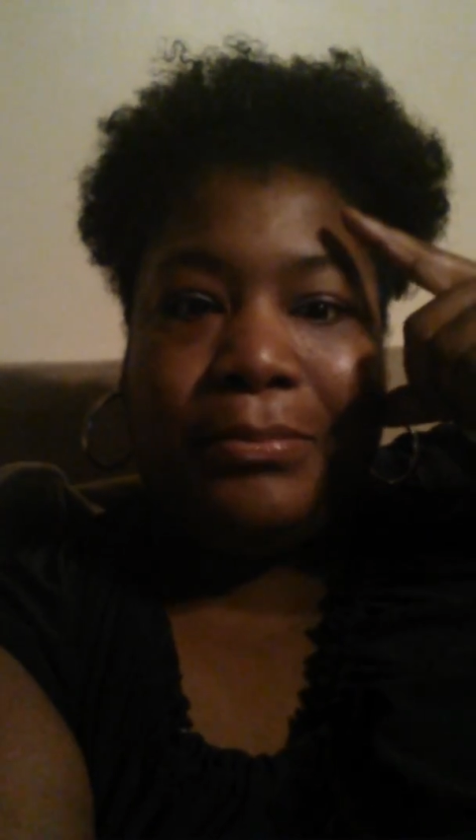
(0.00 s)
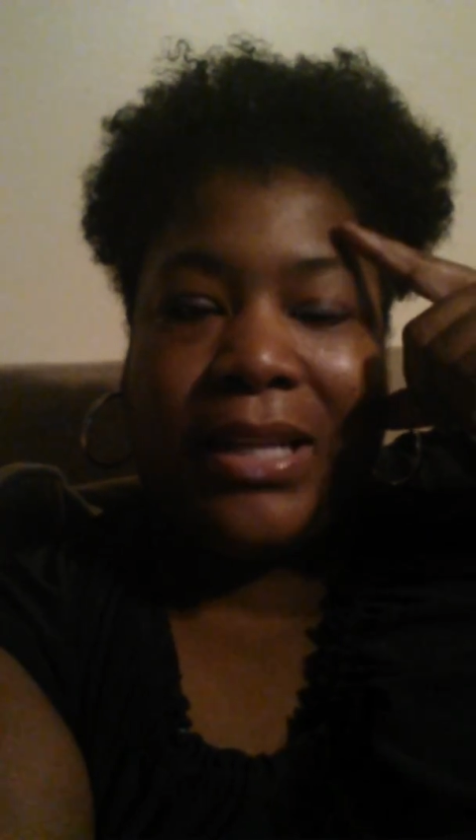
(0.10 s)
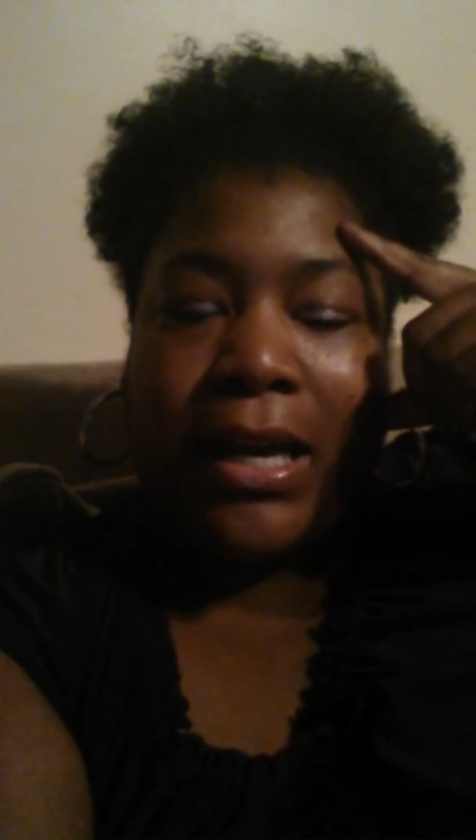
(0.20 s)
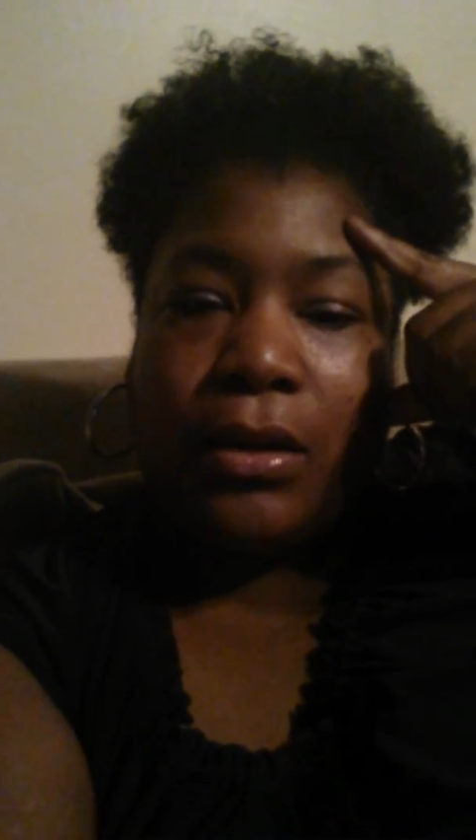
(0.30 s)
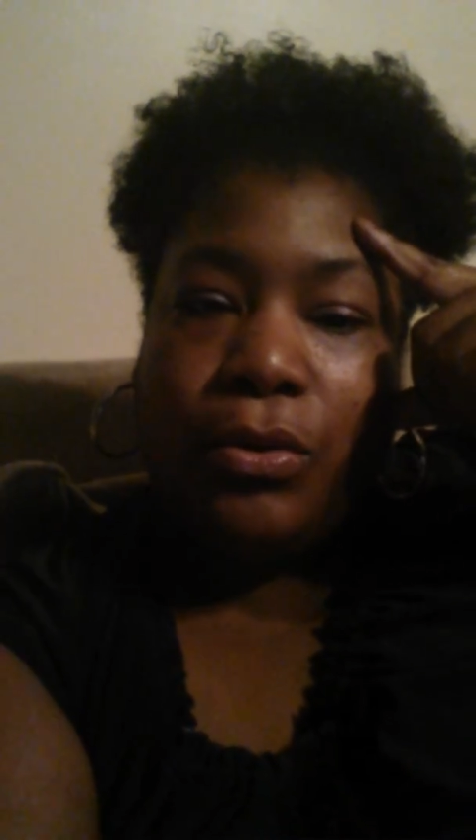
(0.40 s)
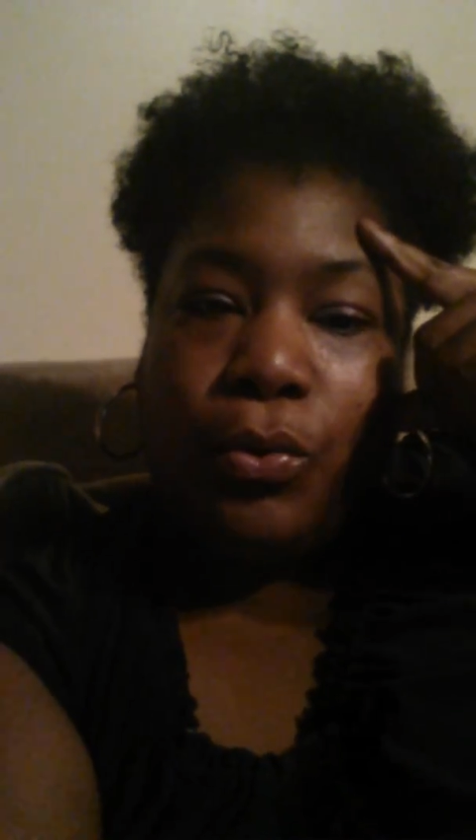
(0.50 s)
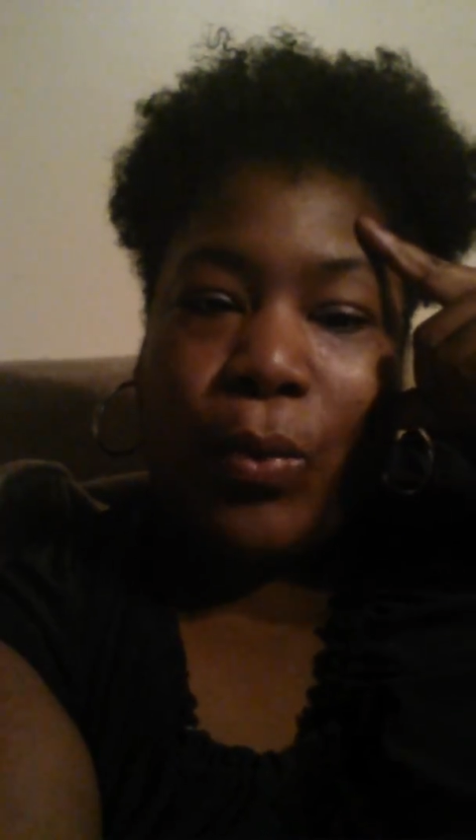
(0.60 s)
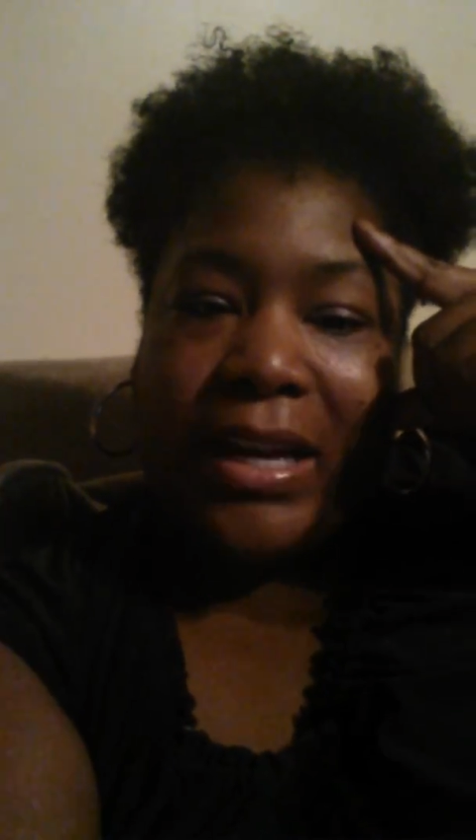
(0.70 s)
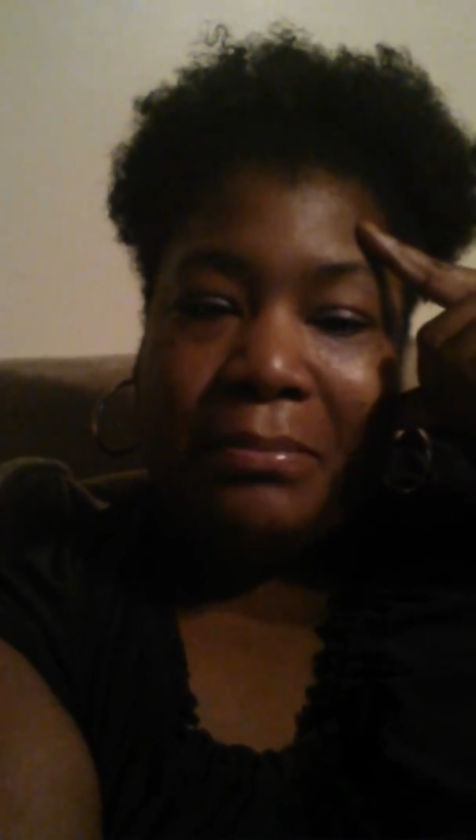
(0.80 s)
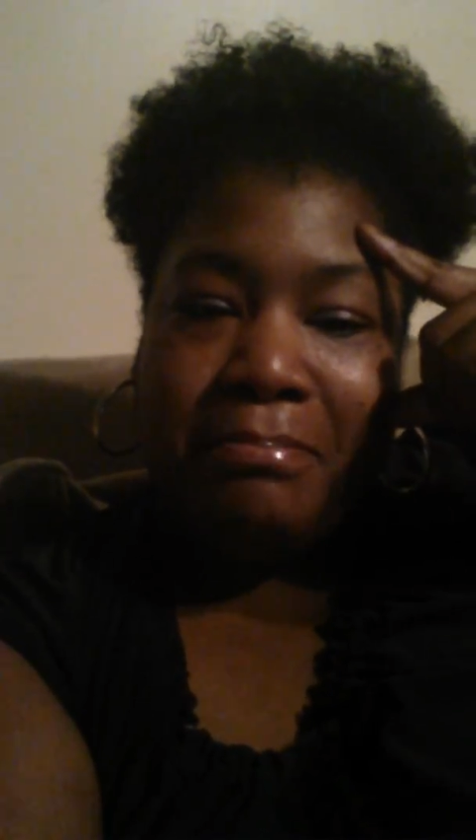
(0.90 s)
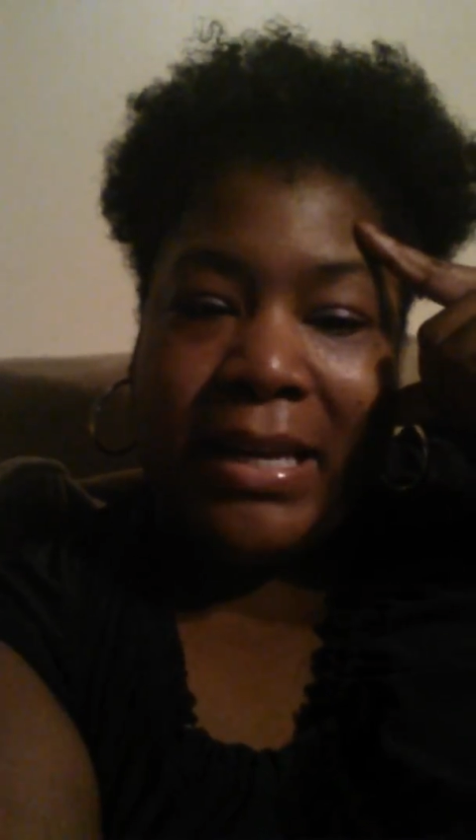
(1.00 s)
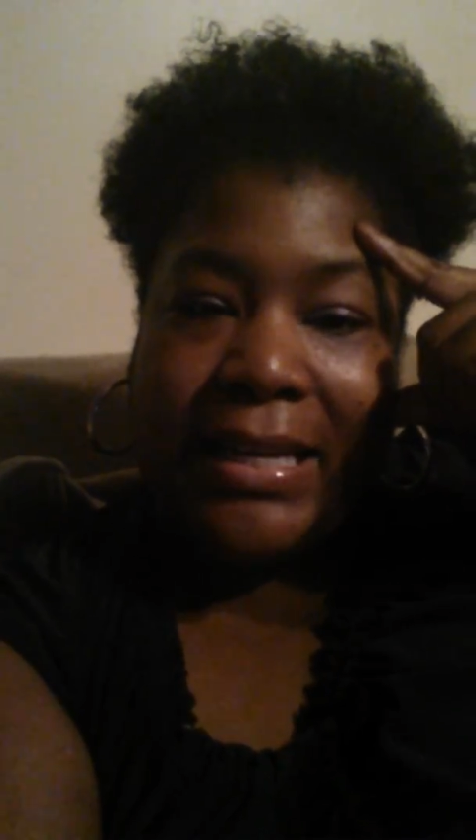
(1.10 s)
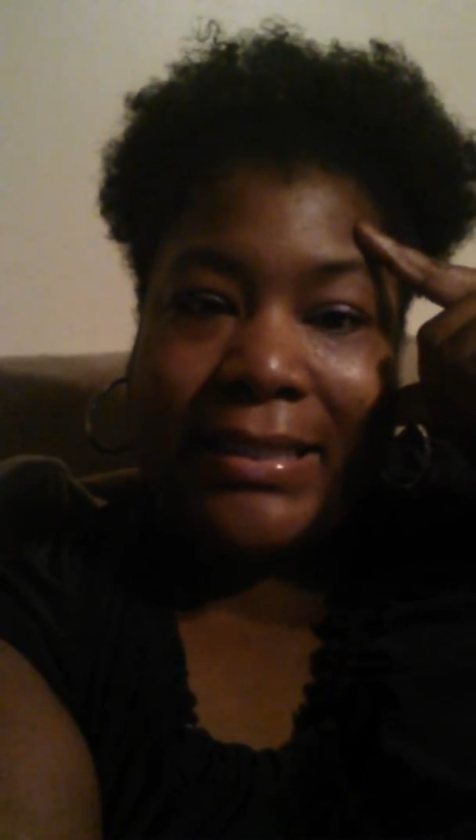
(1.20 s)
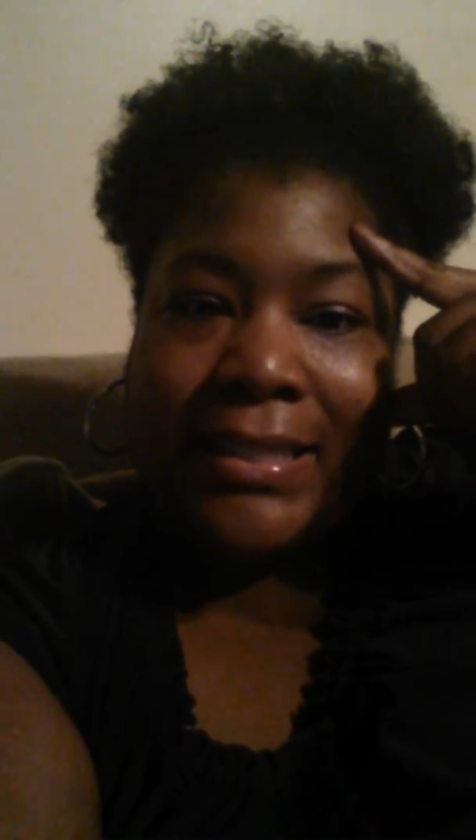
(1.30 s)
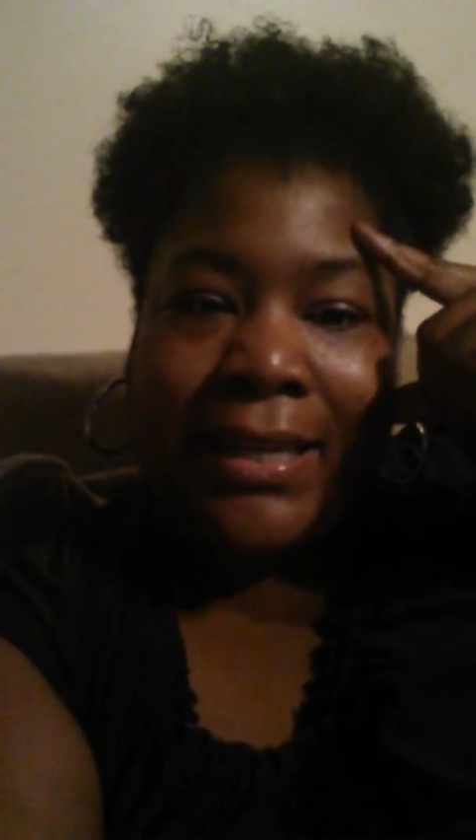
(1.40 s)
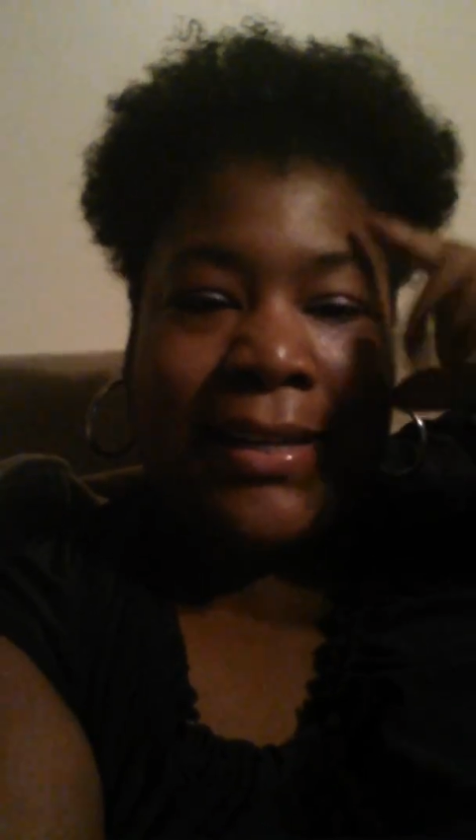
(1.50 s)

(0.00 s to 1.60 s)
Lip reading: I'm like, wait a minute.